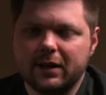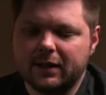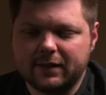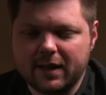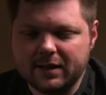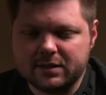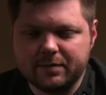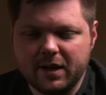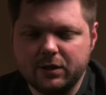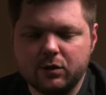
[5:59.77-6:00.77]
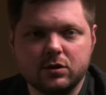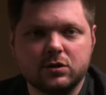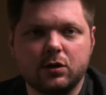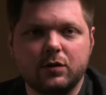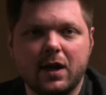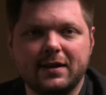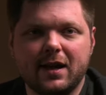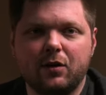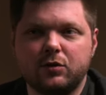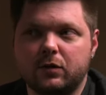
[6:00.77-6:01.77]
Like, that is, man, you can slow that
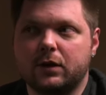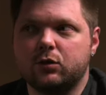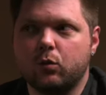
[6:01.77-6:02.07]
down to like